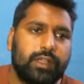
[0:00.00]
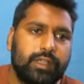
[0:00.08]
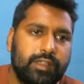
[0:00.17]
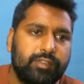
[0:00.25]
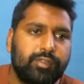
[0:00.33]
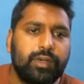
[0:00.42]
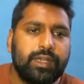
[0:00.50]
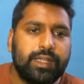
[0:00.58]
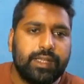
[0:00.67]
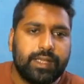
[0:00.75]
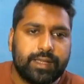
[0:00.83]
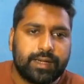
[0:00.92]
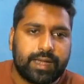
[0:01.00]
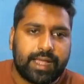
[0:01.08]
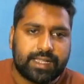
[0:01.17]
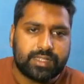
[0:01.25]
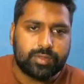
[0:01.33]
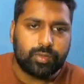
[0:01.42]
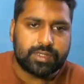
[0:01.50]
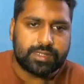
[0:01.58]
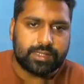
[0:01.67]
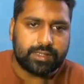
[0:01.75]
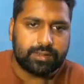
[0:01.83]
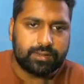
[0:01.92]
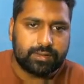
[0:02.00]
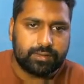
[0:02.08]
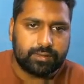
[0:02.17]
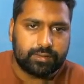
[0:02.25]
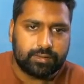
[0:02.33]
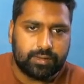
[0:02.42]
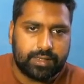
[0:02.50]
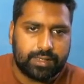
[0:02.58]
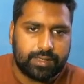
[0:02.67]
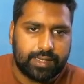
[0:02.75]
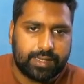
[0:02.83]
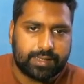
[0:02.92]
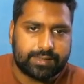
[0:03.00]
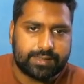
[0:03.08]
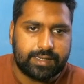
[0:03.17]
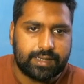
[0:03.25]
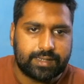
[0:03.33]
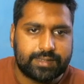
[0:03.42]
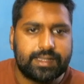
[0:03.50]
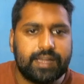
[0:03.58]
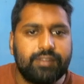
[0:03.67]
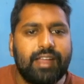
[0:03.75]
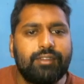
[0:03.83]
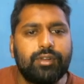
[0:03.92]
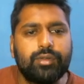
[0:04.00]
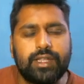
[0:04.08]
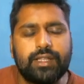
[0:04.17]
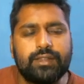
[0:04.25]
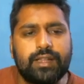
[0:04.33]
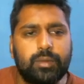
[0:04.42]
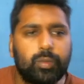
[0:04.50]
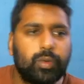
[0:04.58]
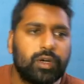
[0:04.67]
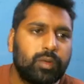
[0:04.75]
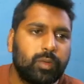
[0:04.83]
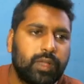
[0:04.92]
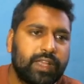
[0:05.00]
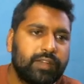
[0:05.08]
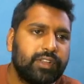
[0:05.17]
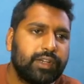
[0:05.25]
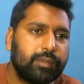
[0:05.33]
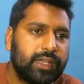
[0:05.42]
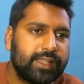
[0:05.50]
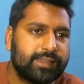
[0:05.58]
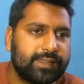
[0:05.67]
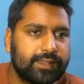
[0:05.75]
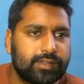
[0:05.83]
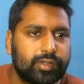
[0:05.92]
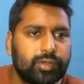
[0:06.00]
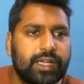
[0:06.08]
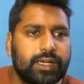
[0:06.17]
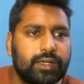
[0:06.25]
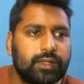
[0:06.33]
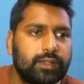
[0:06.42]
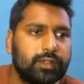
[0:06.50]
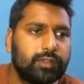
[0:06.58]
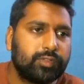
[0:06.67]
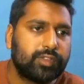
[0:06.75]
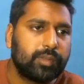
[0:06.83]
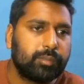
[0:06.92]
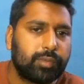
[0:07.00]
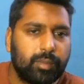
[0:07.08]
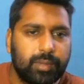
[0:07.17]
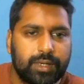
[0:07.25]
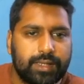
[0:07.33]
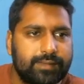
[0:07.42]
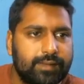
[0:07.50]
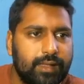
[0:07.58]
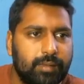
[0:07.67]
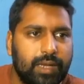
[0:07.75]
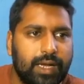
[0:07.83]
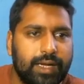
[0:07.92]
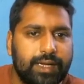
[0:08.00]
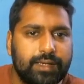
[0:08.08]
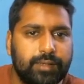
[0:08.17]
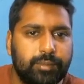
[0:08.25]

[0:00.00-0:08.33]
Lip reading: If only here x was there, Okay, x and x. Then we have to think that what can we replace x so that some property is applied and it